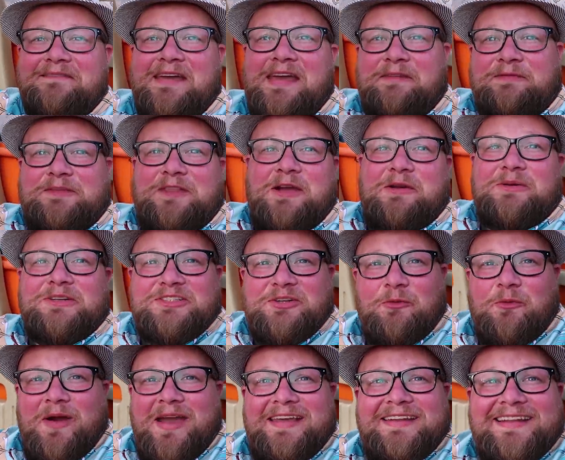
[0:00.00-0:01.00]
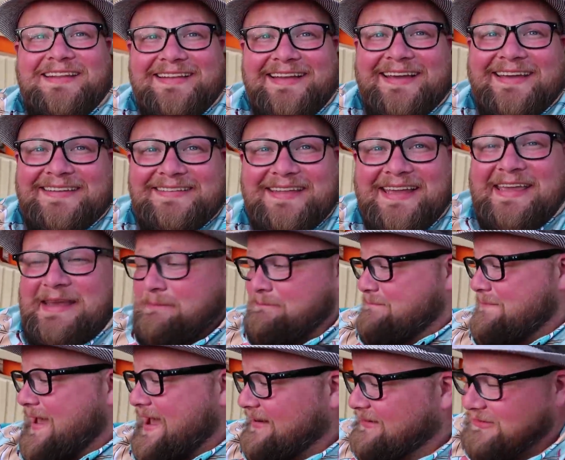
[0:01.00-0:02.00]
If there was a way that I can like
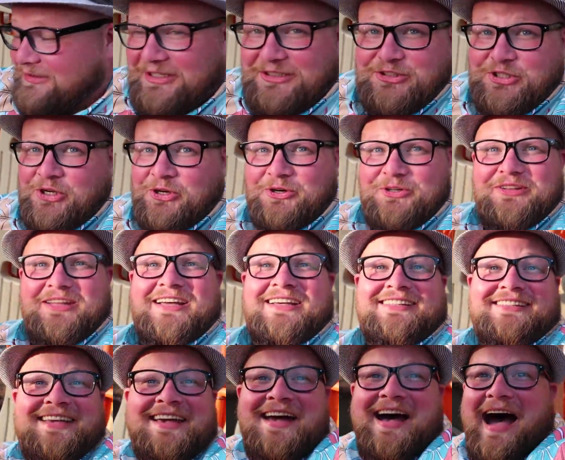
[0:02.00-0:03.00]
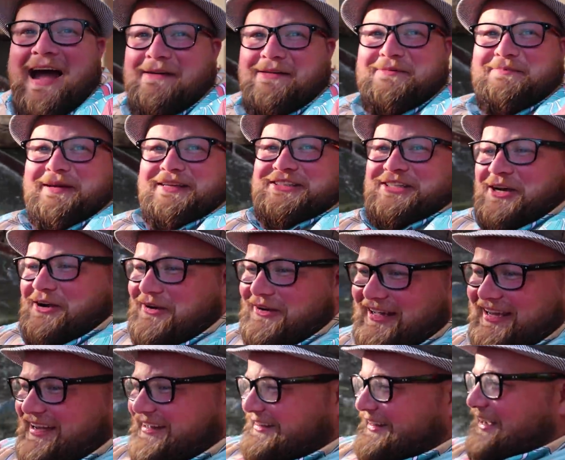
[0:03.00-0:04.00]
manually turn this, I would be
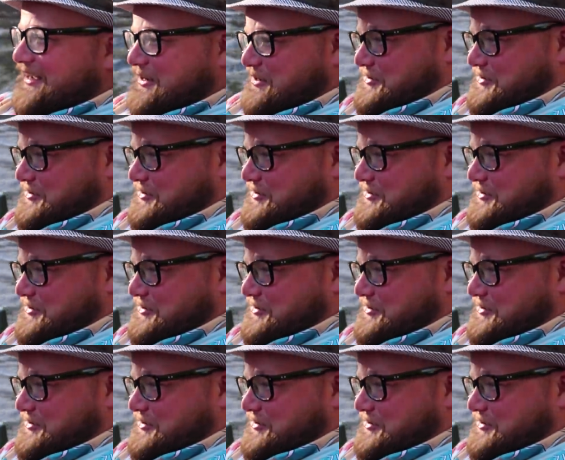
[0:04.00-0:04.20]
turning it like